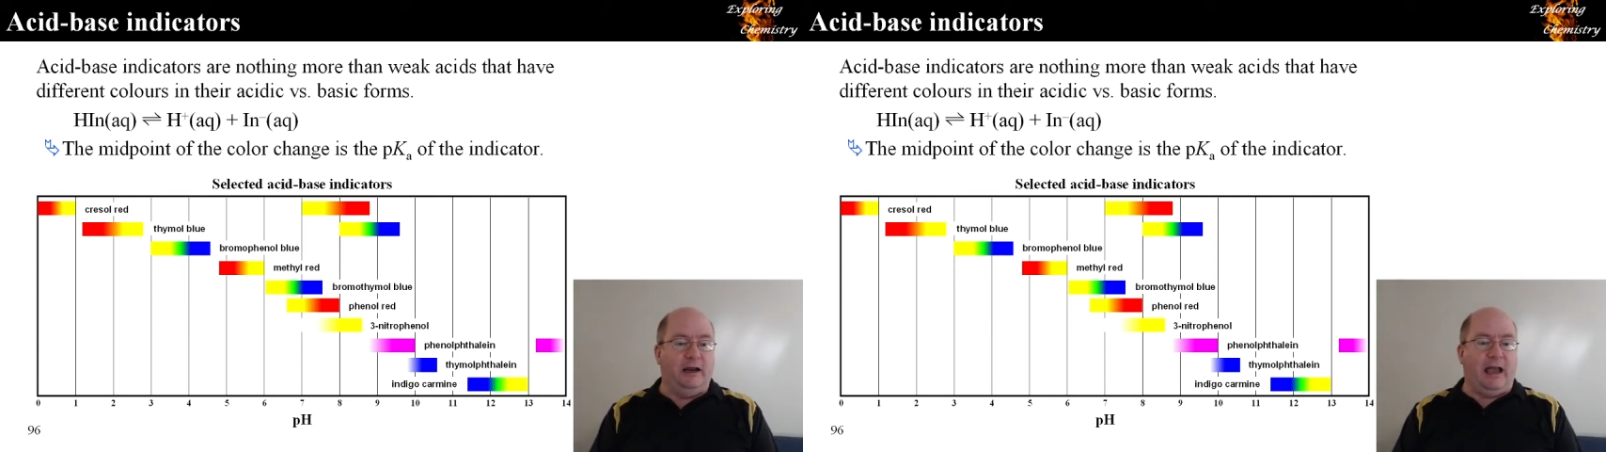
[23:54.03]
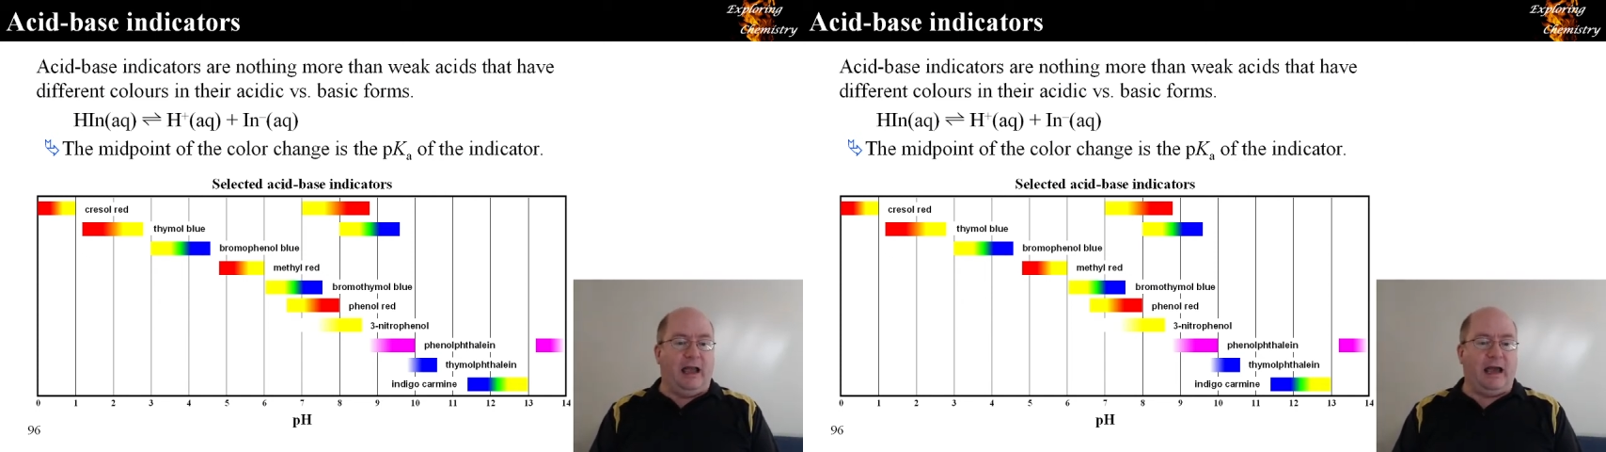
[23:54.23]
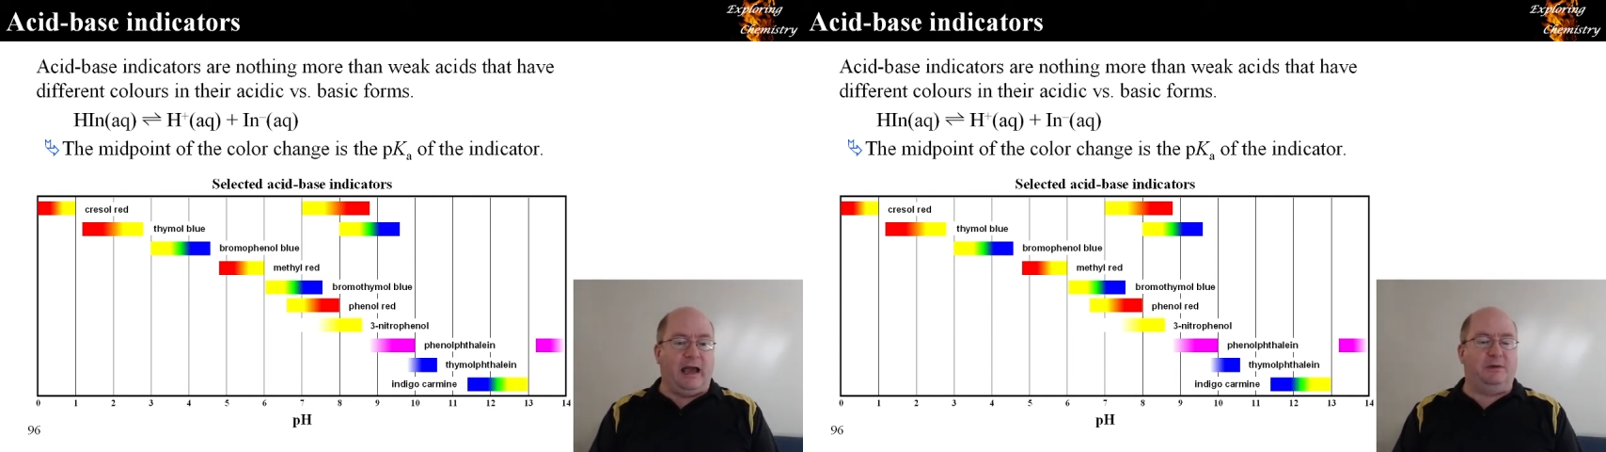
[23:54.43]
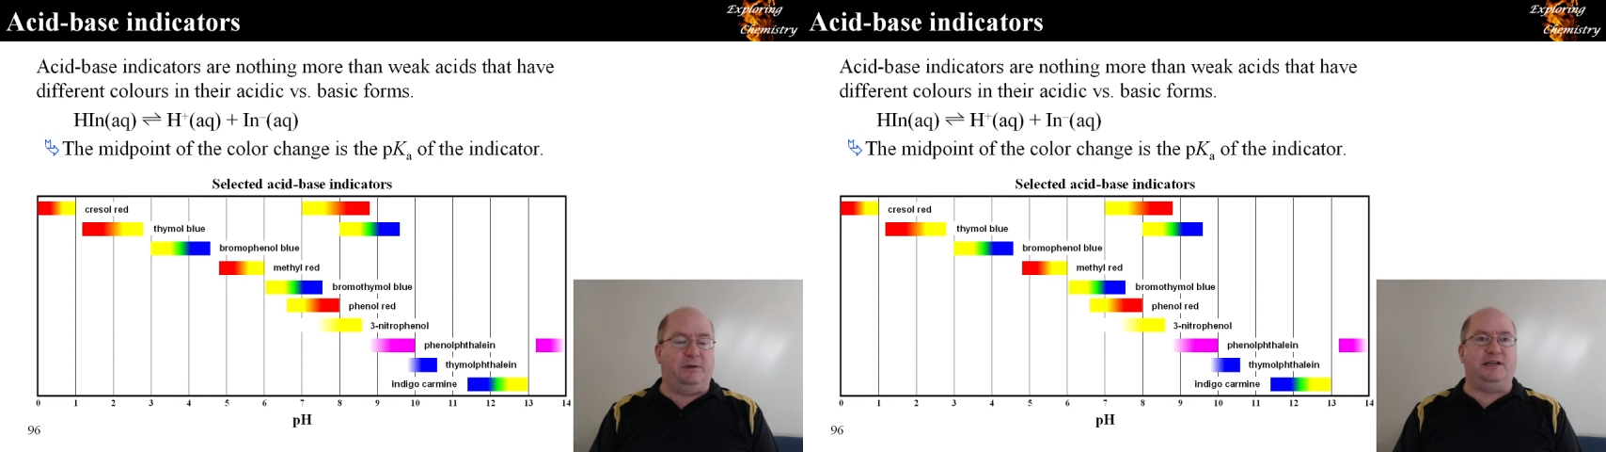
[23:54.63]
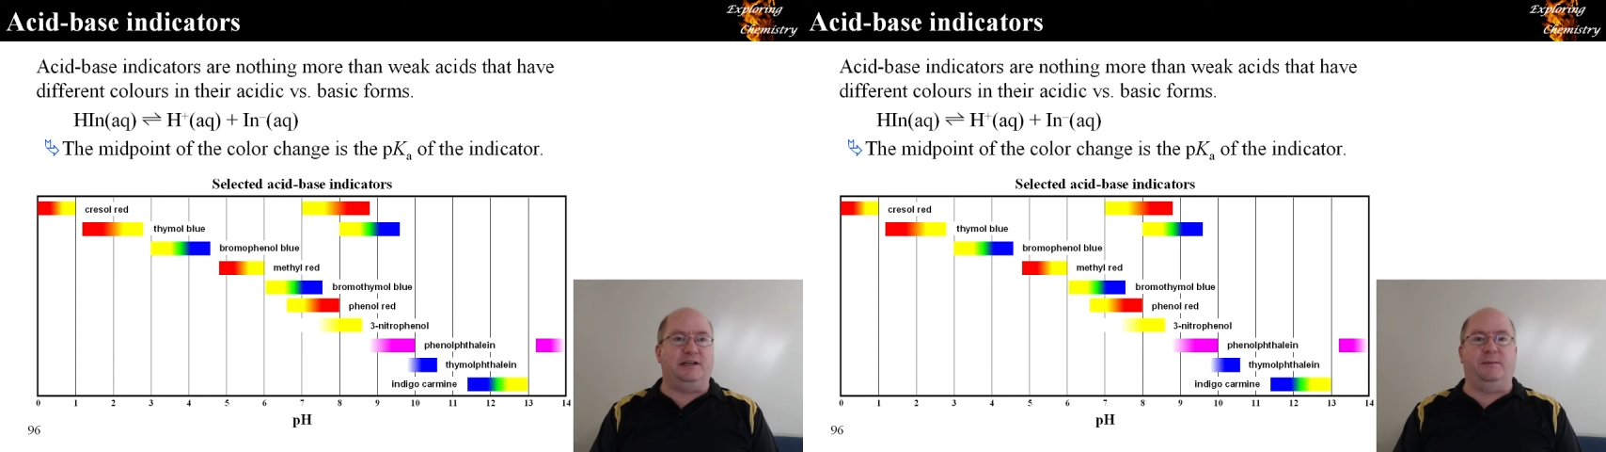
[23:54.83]
at a
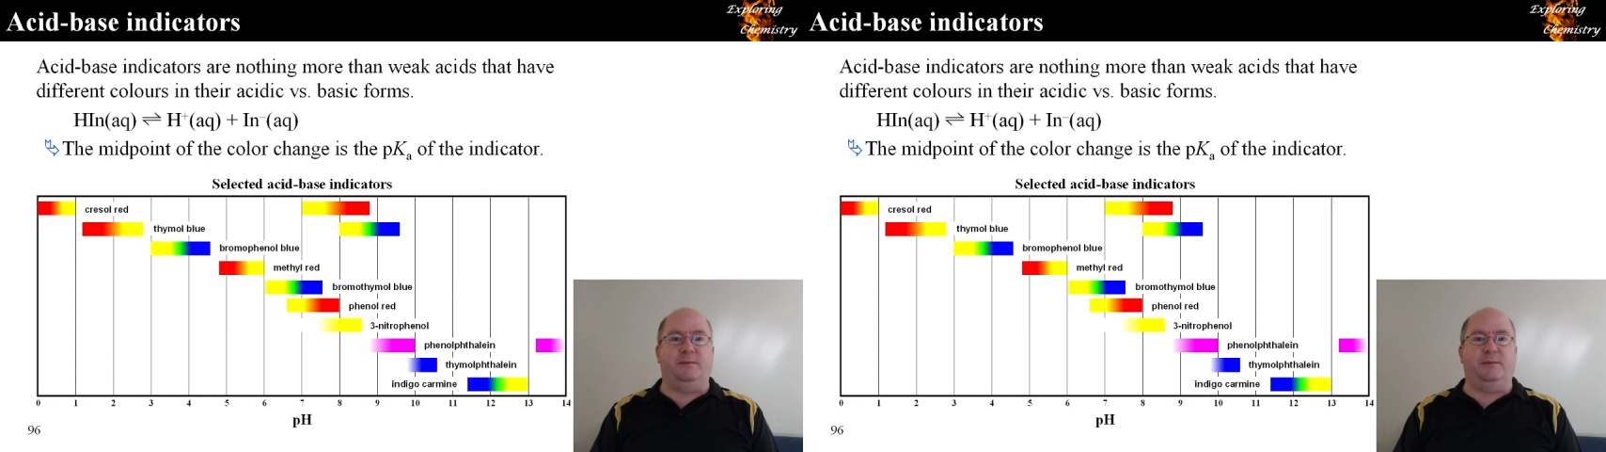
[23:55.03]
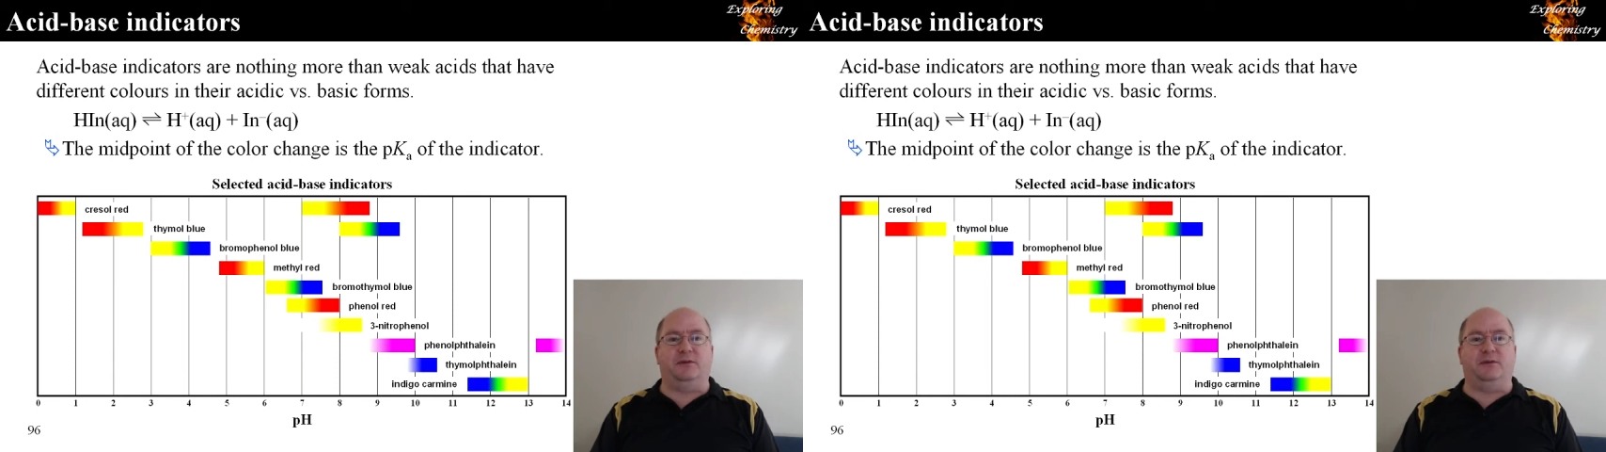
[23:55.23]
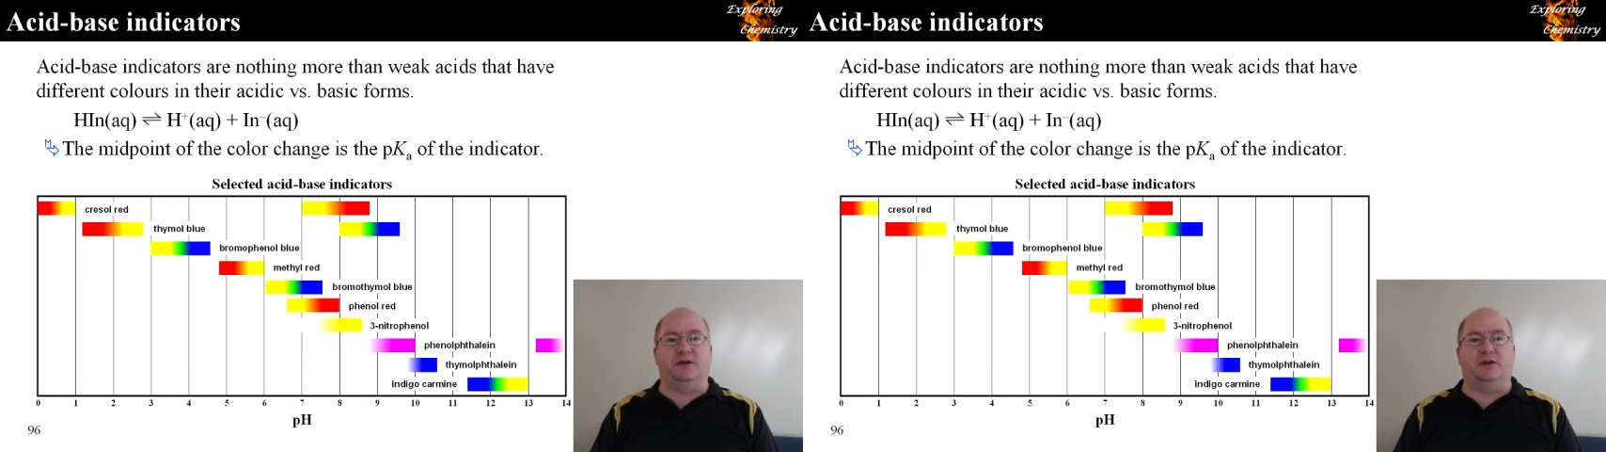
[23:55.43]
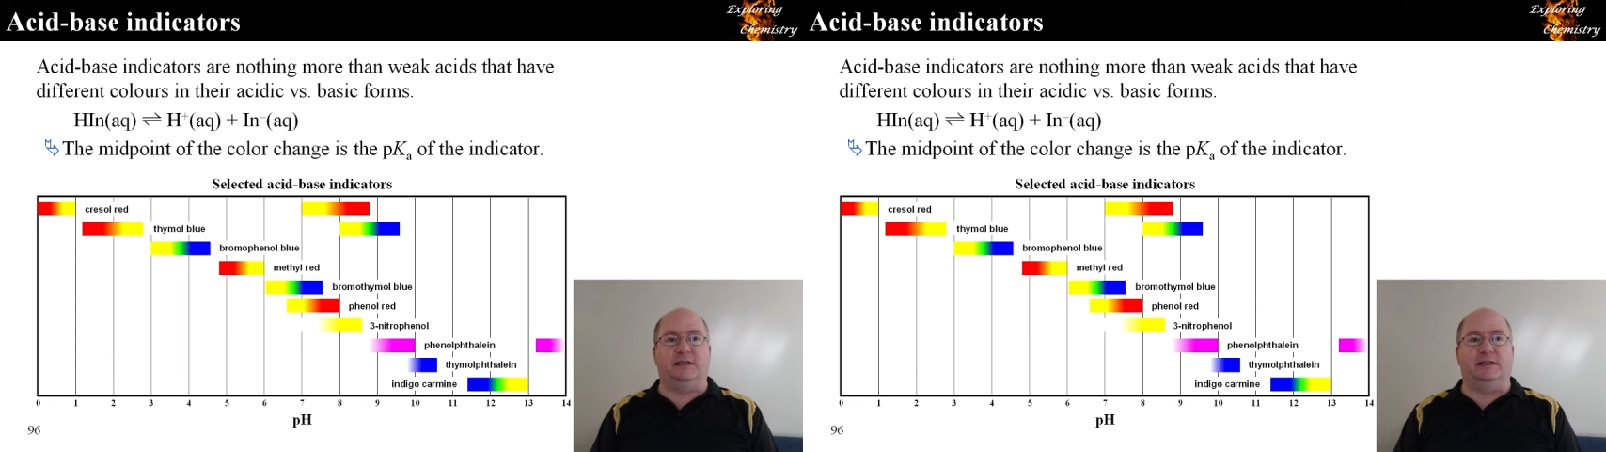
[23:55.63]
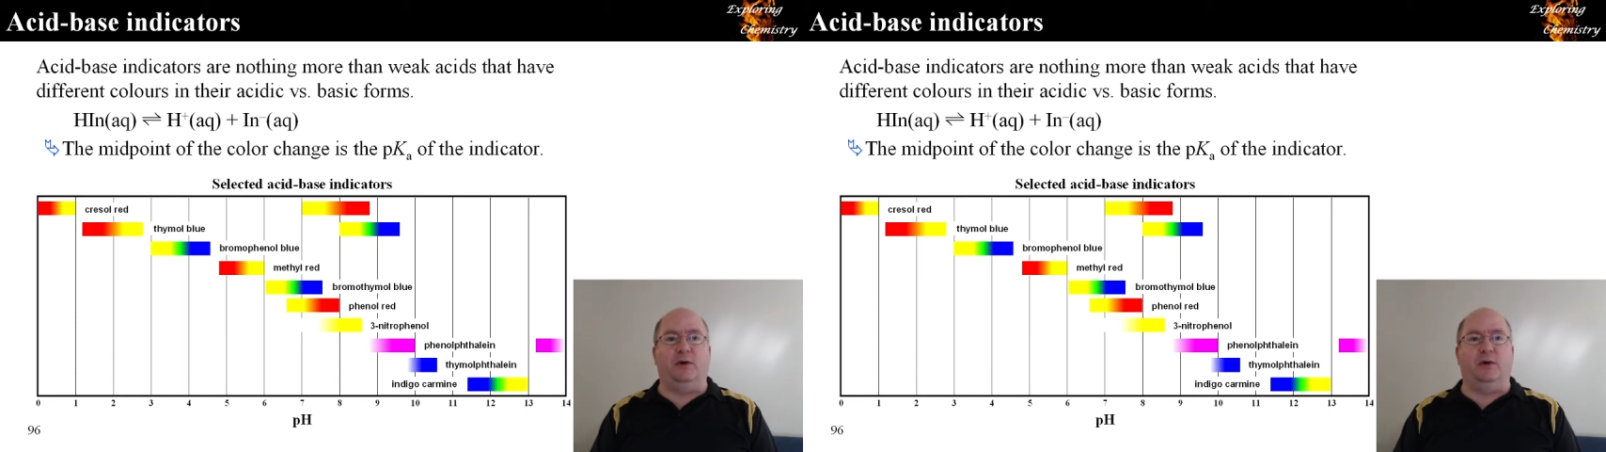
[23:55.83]
pH of about
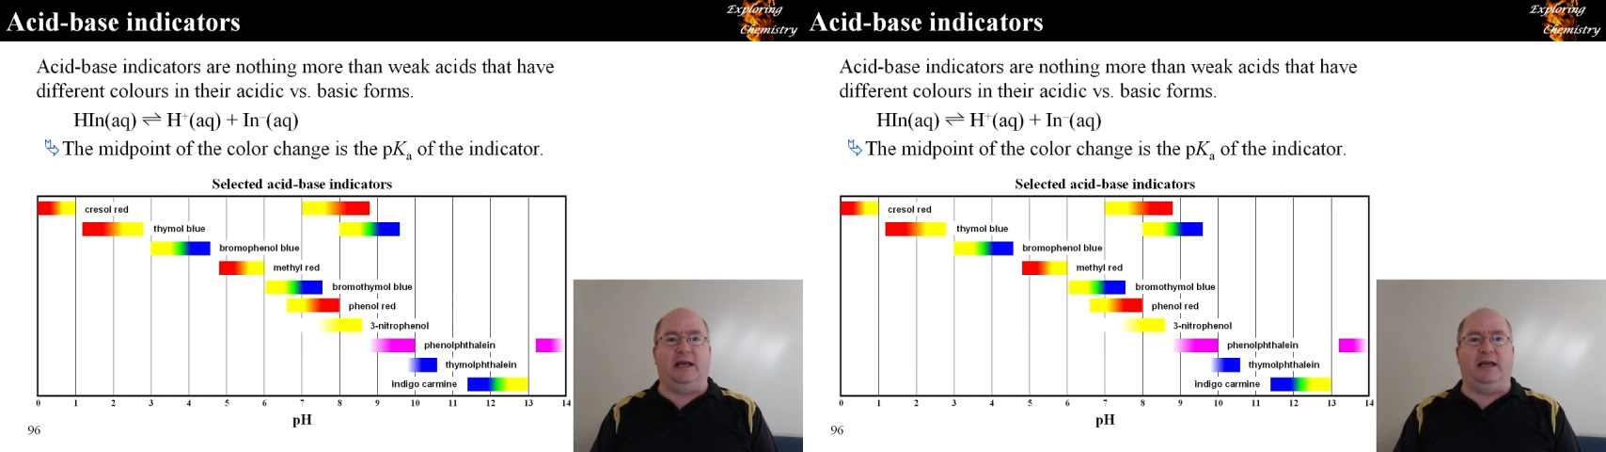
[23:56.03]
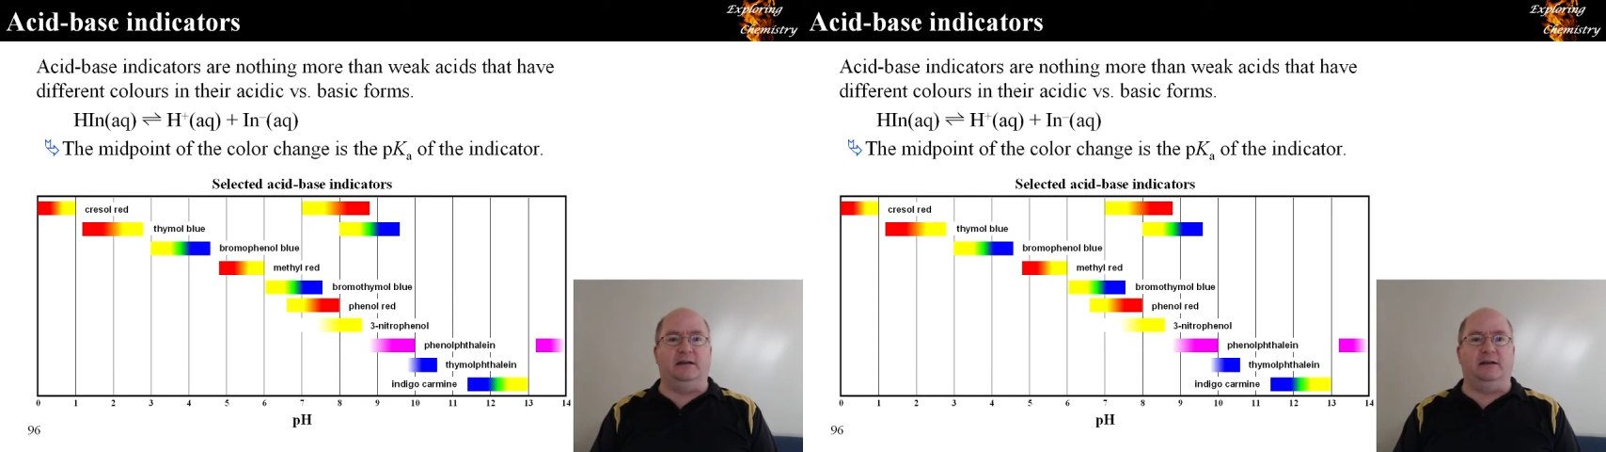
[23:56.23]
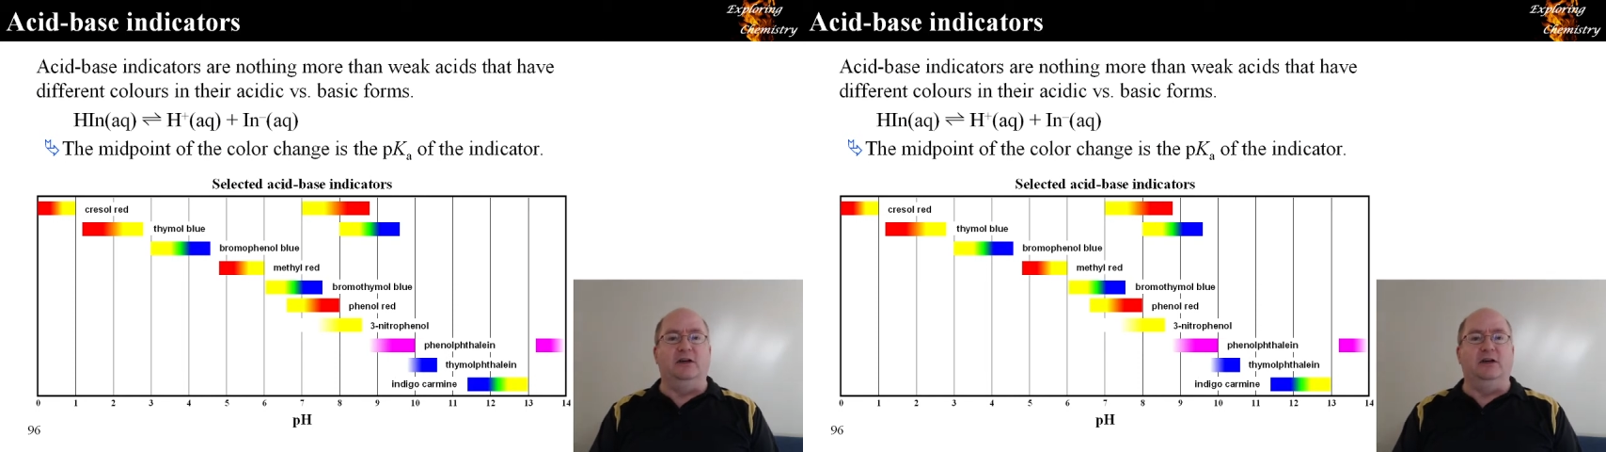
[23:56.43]
13.8.